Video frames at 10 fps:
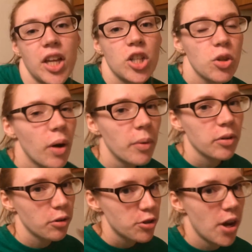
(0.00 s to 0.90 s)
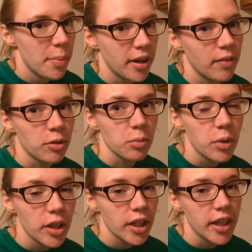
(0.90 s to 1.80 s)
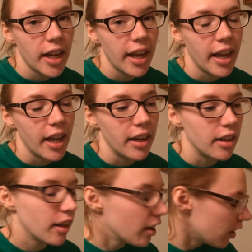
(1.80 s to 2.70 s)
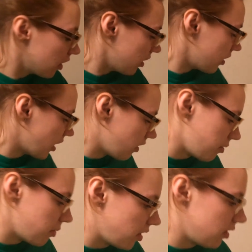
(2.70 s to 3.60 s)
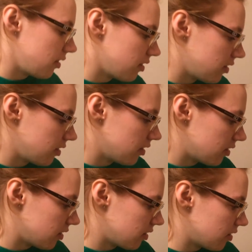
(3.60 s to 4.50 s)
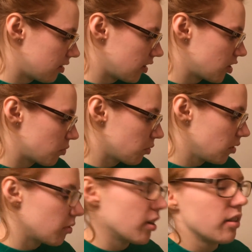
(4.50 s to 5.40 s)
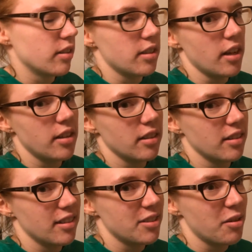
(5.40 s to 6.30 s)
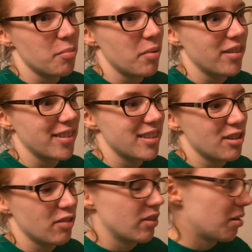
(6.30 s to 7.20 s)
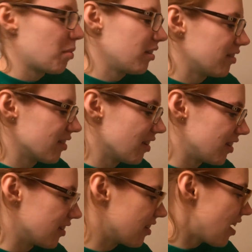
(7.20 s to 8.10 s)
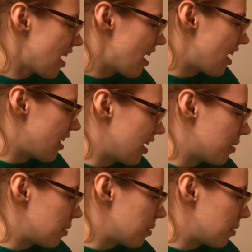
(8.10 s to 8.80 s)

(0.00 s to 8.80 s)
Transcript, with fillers: So I went grocery shopping after work and now I made I just really wanted lasagna and so I bought this stuff and I made lasagna and I